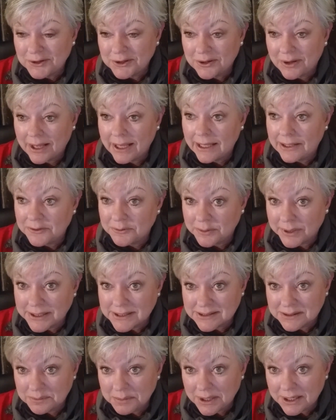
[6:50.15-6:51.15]
I had to
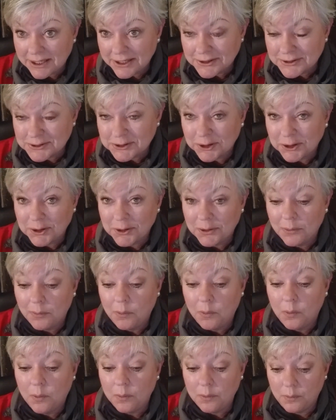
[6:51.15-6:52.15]
raise some money,
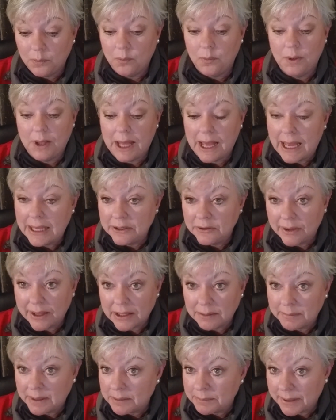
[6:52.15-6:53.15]
so I know how
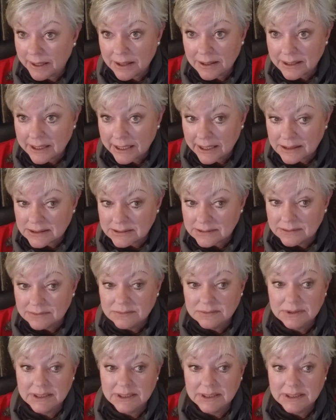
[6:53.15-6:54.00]
to make pound cakes.